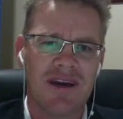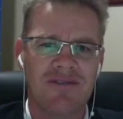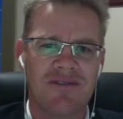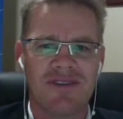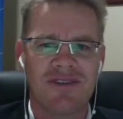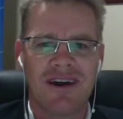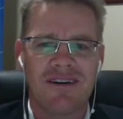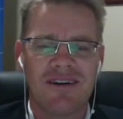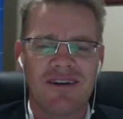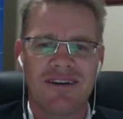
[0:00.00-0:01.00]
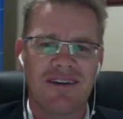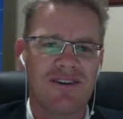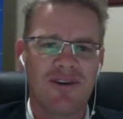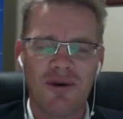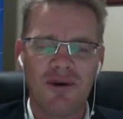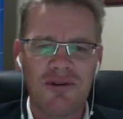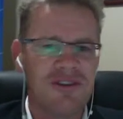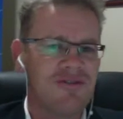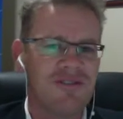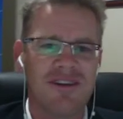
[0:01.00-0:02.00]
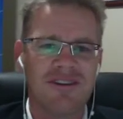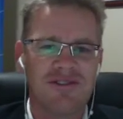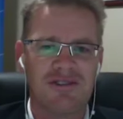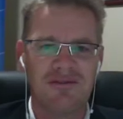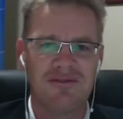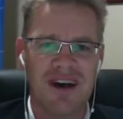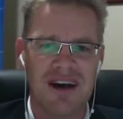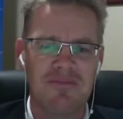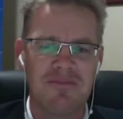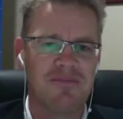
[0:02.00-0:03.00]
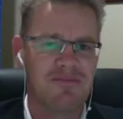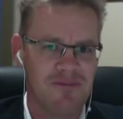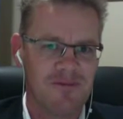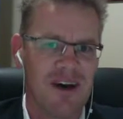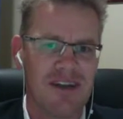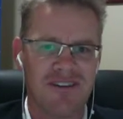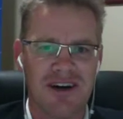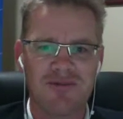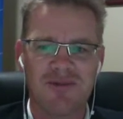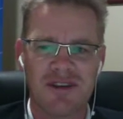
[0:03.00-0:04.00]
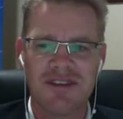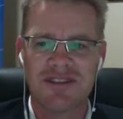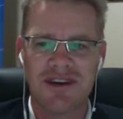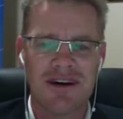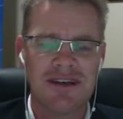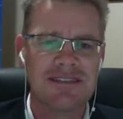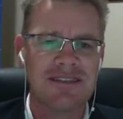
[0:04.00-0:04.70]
So all different sort of fun times for these guys.